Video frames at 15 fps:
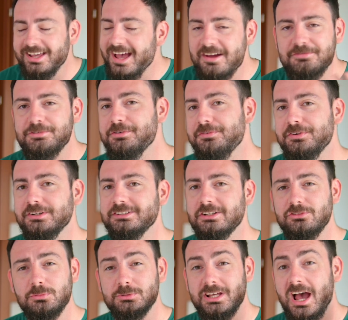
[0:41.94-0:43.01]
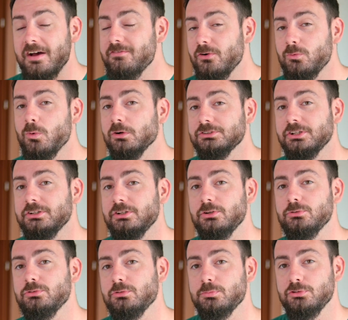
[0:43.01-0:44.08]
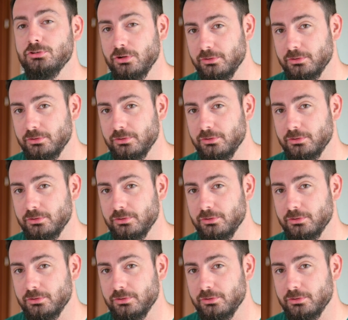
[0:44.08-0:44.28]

is everything that you would ever want in the YouTube